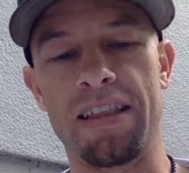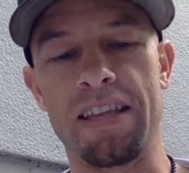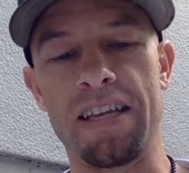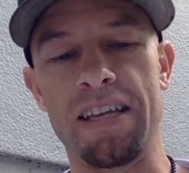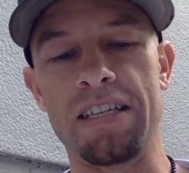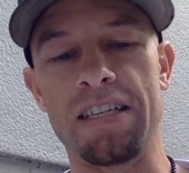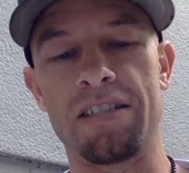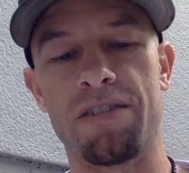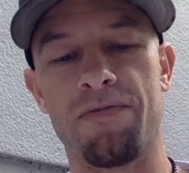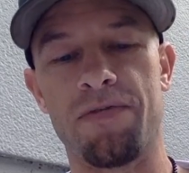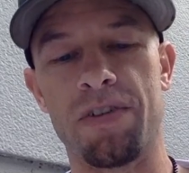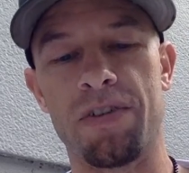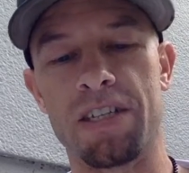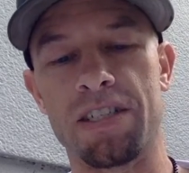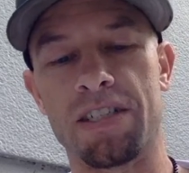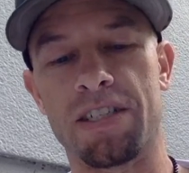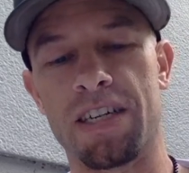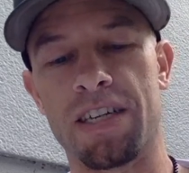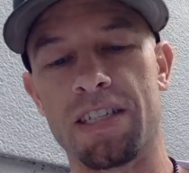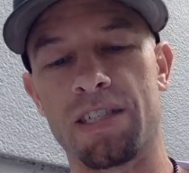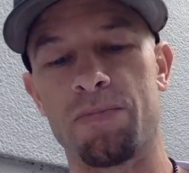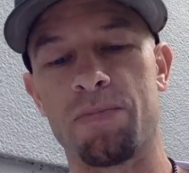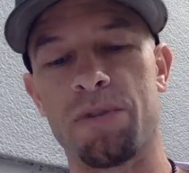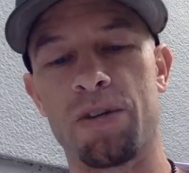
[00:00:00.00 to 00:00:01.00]
these events
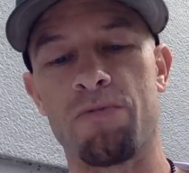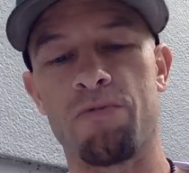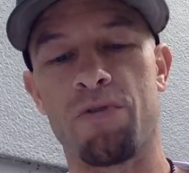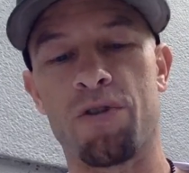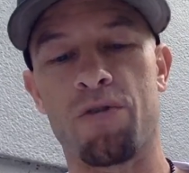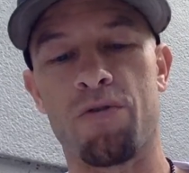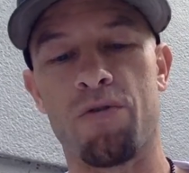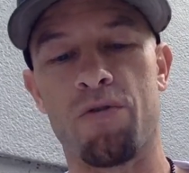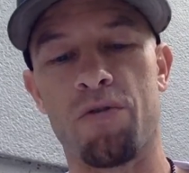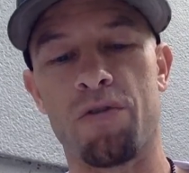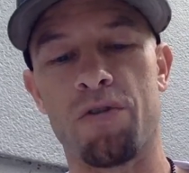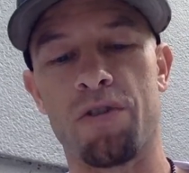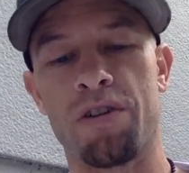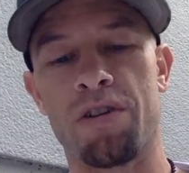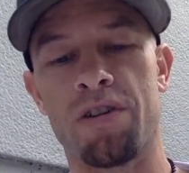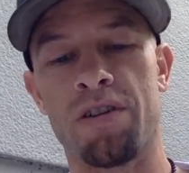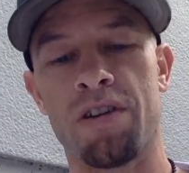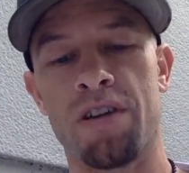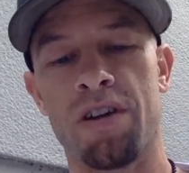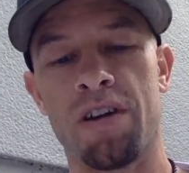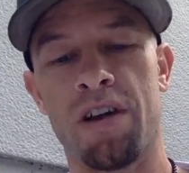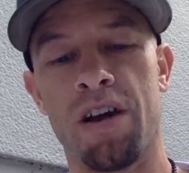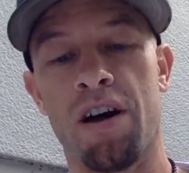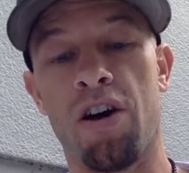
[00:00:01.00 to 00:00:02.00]
has been recorded,
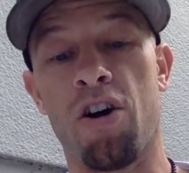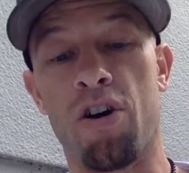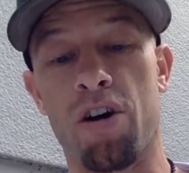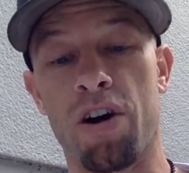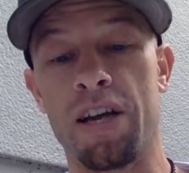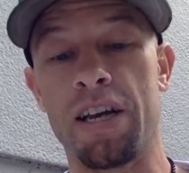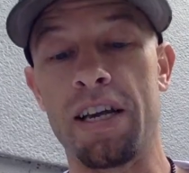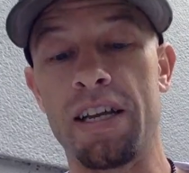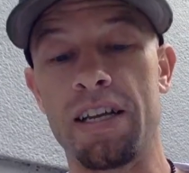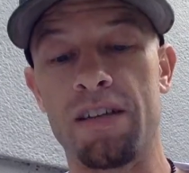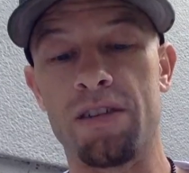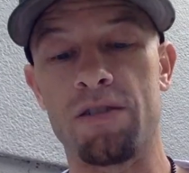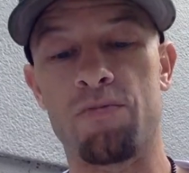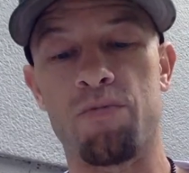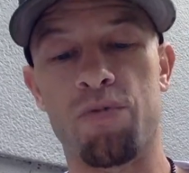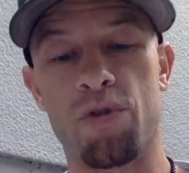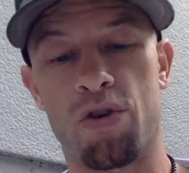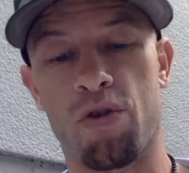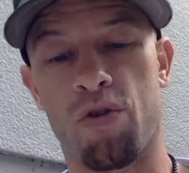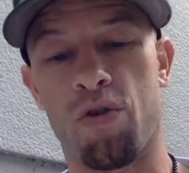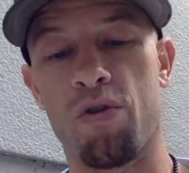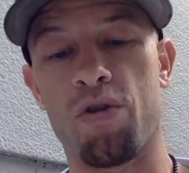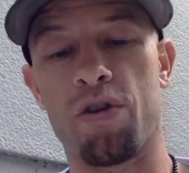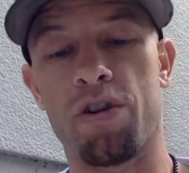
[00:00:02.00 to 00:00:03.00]
or he's
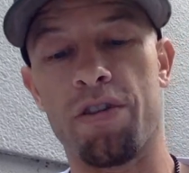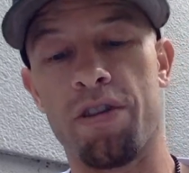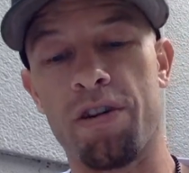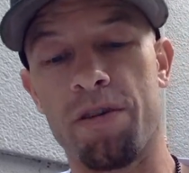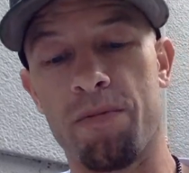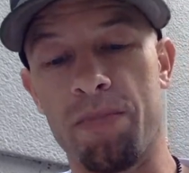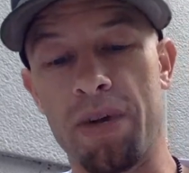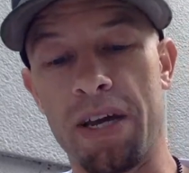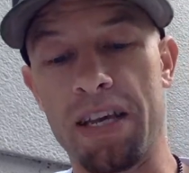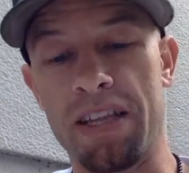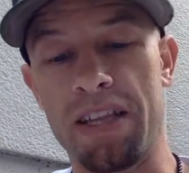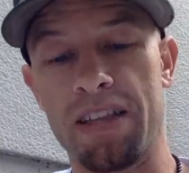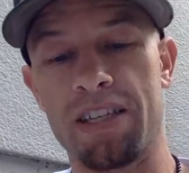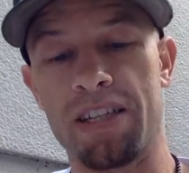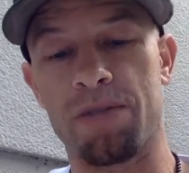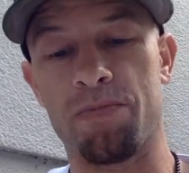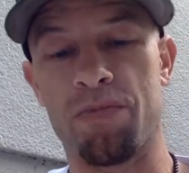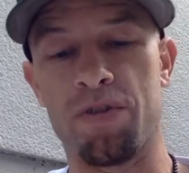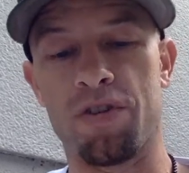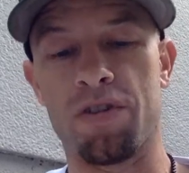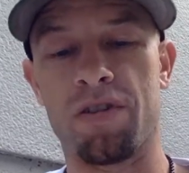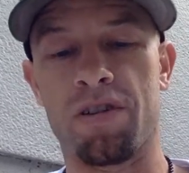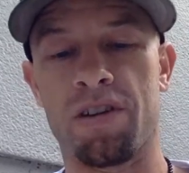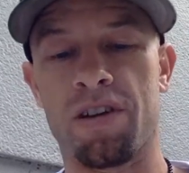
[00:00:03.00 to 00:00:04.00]
recording them in this
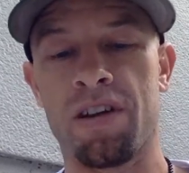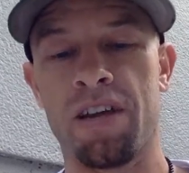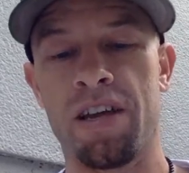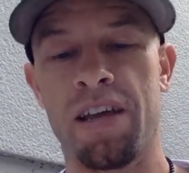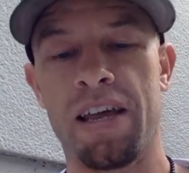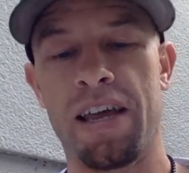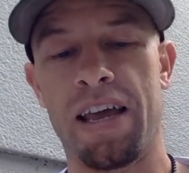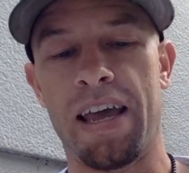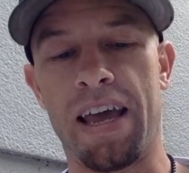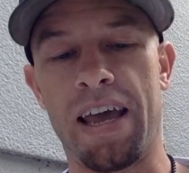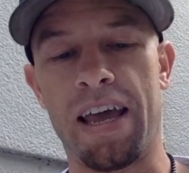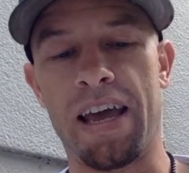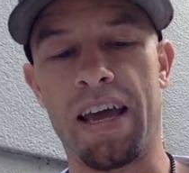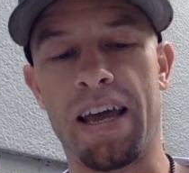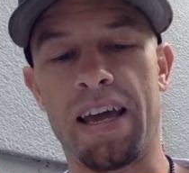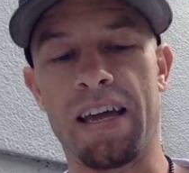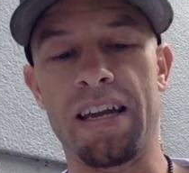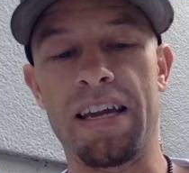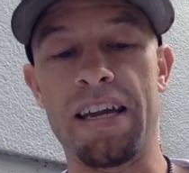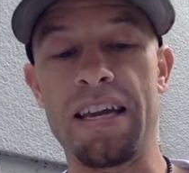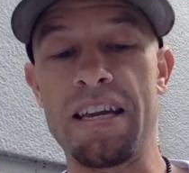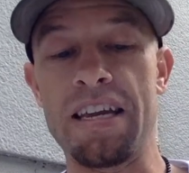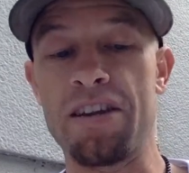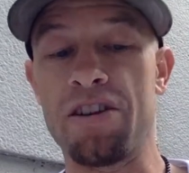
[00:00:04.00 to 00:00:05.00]
book,
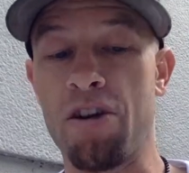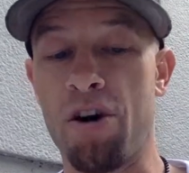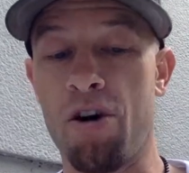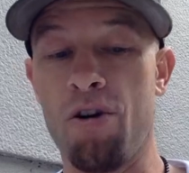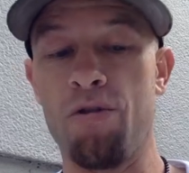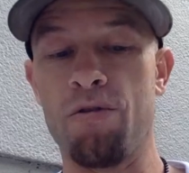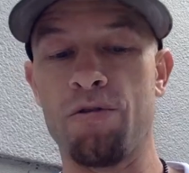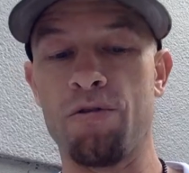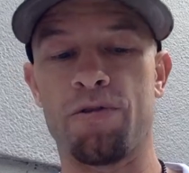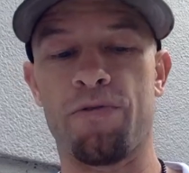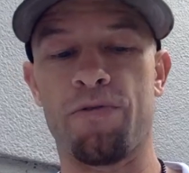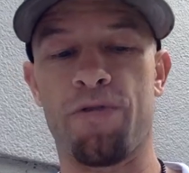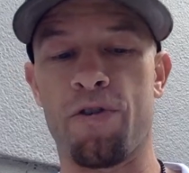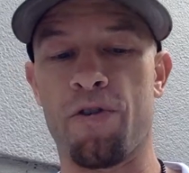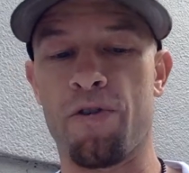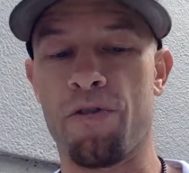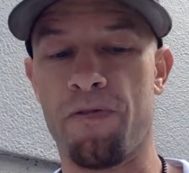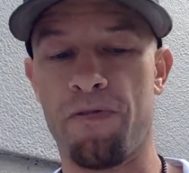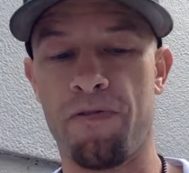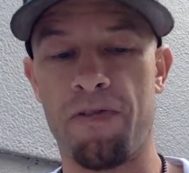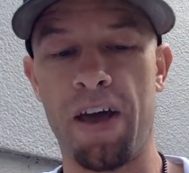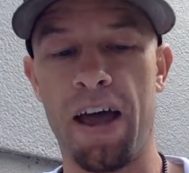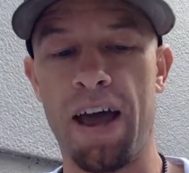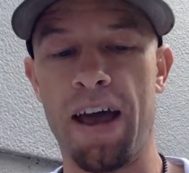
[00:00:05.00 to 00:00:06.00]
and he knows for a
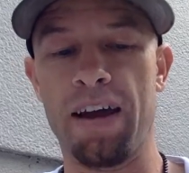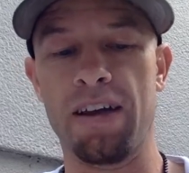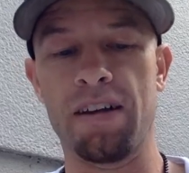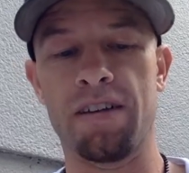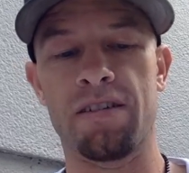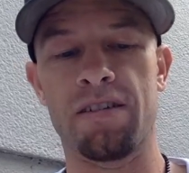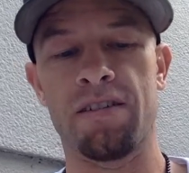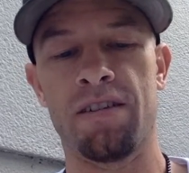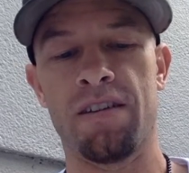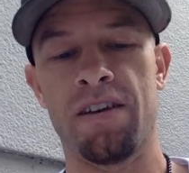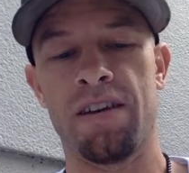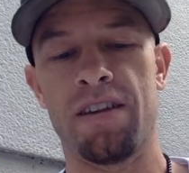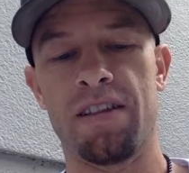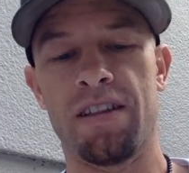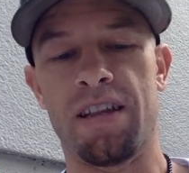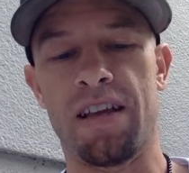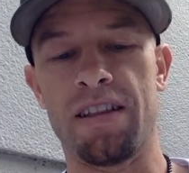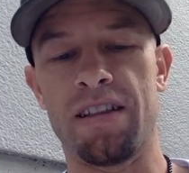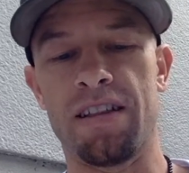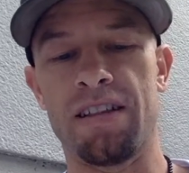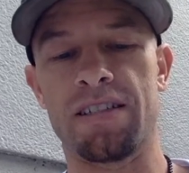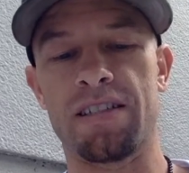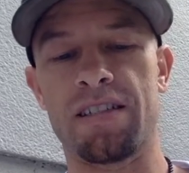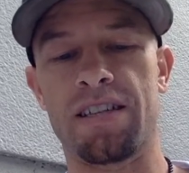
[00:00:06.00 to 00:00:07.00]
fact
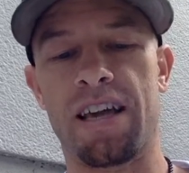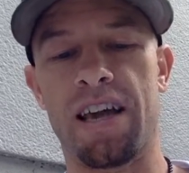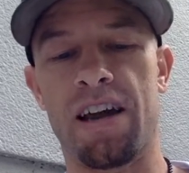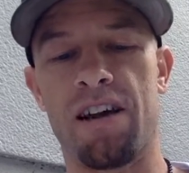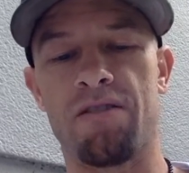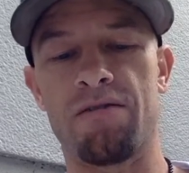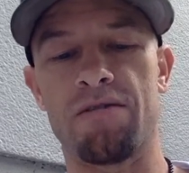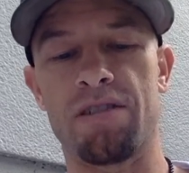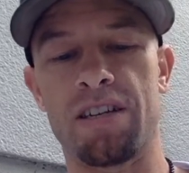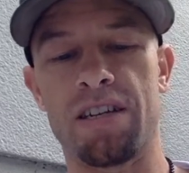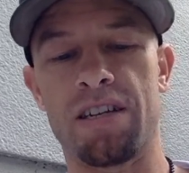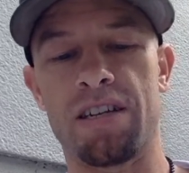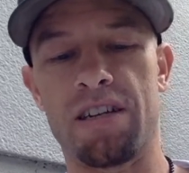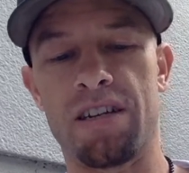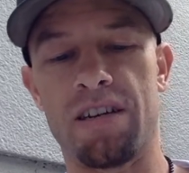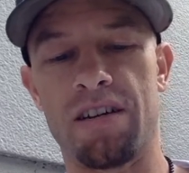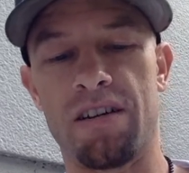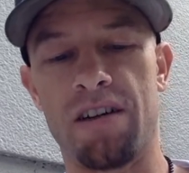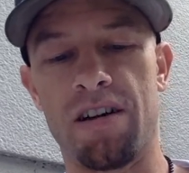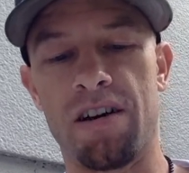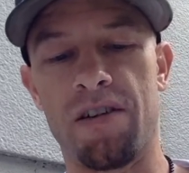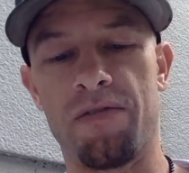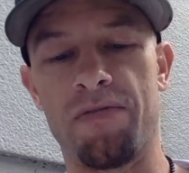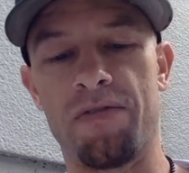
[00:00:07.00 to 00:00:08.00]
that this account
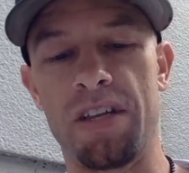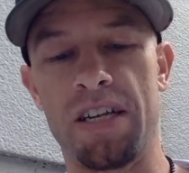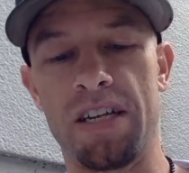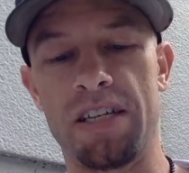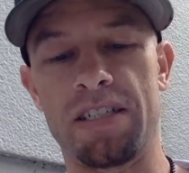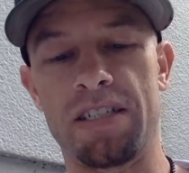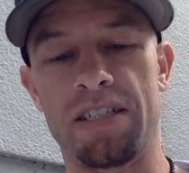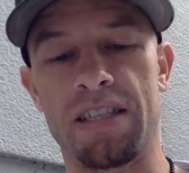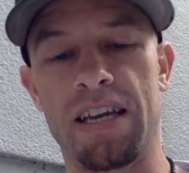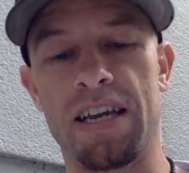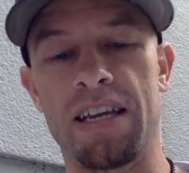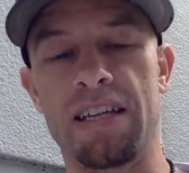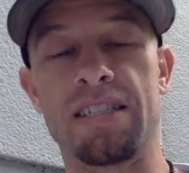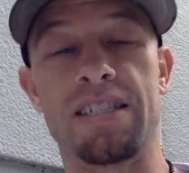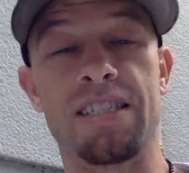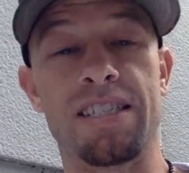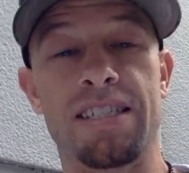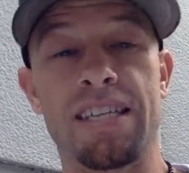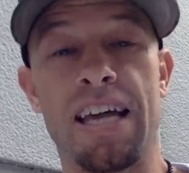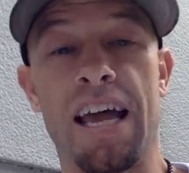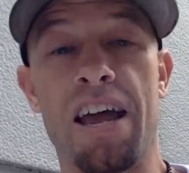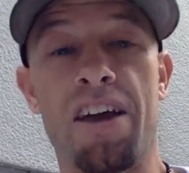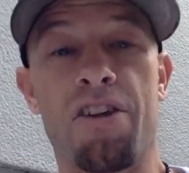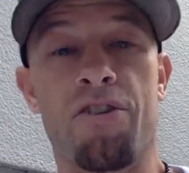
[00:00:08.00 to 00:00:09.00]
of these things
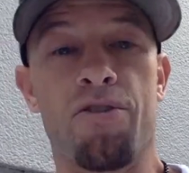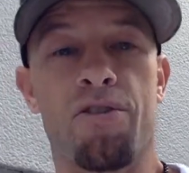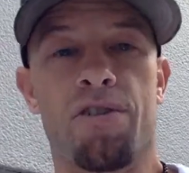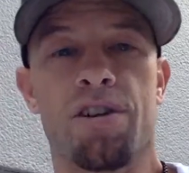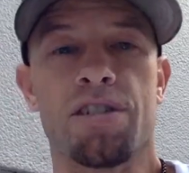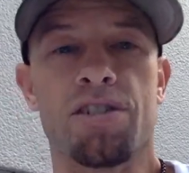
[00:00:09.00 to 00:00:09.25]
is accurate.